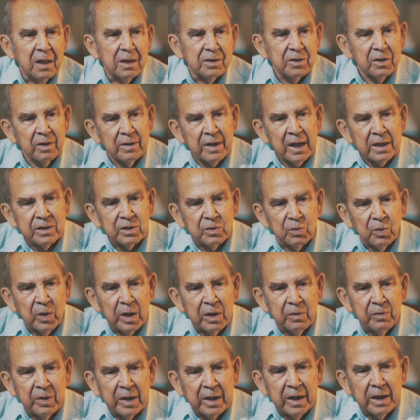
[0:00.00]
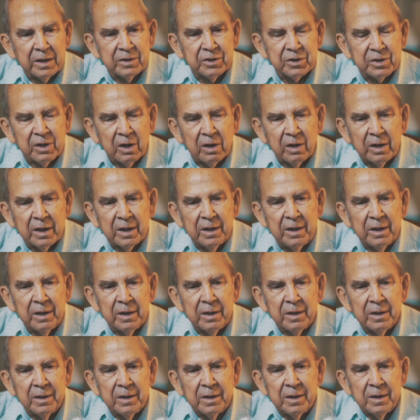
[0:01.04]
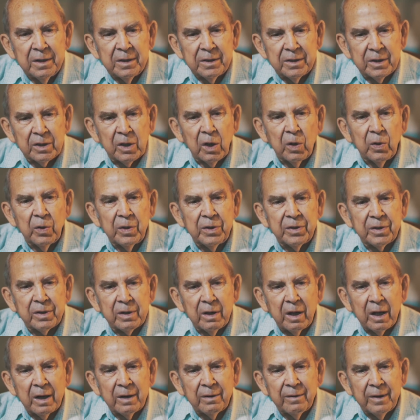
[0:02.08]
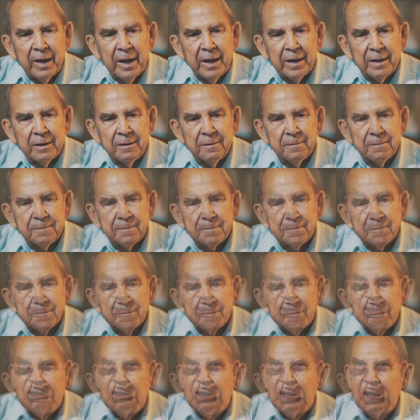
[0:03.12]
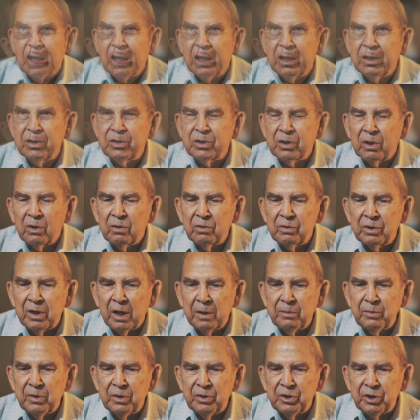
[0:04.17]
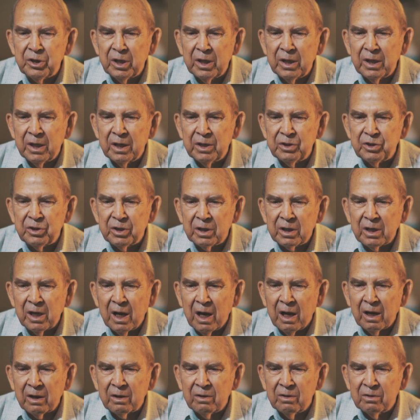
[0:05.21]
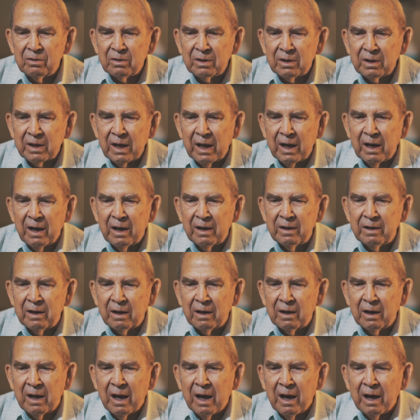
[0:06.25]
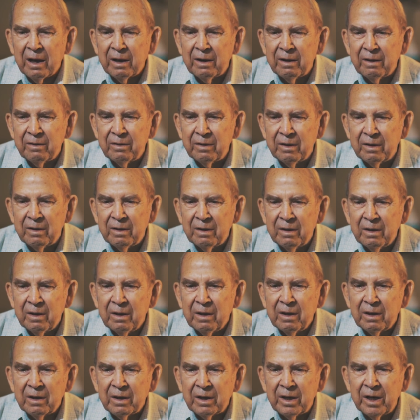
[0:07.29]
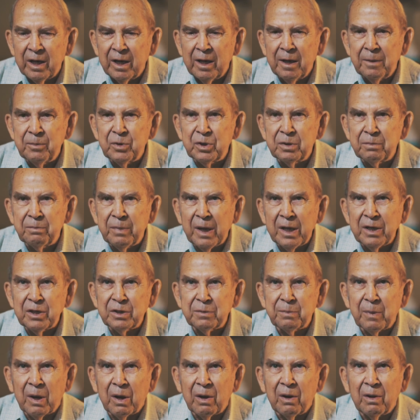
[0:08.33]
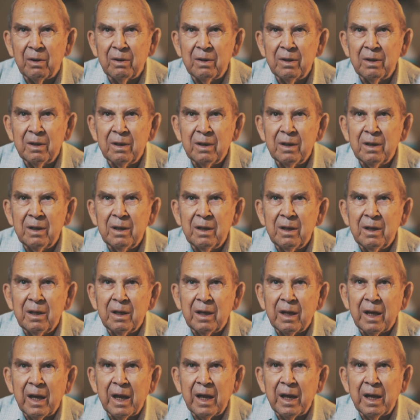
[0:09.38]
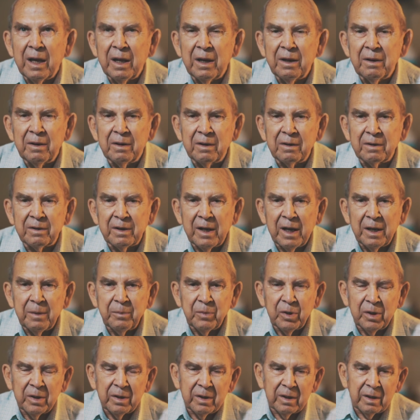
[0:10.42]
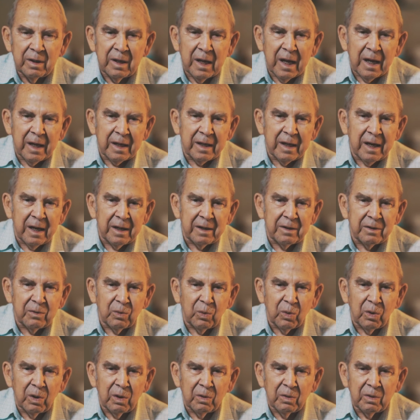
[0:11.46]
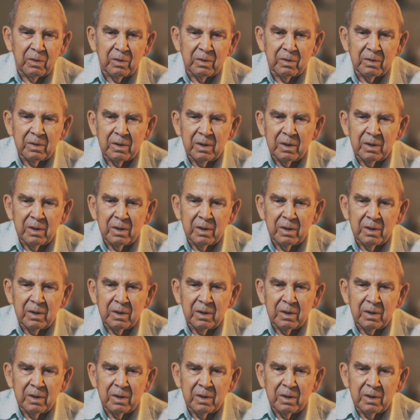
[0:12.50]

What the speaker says: So that's the way we got started to go into Colorado. And so WGN Chicago carried a lot of the Cubs baseball. And grandmother and I got to where